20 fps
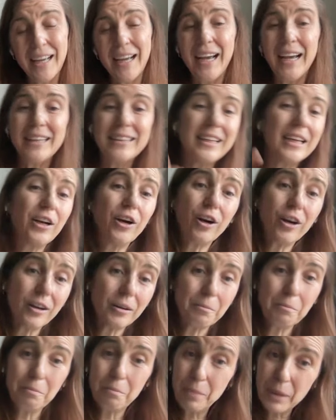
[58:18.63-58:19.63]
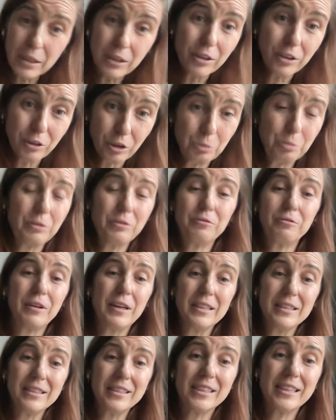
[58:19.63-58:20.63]
And then our bigger group of
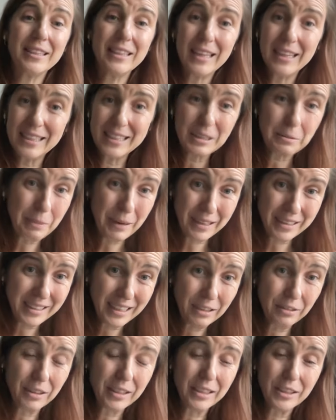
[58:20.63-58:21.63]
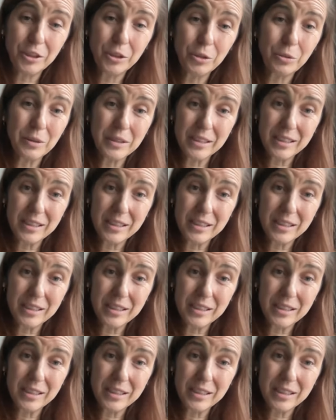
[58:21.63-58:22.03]
friends can then expand out into a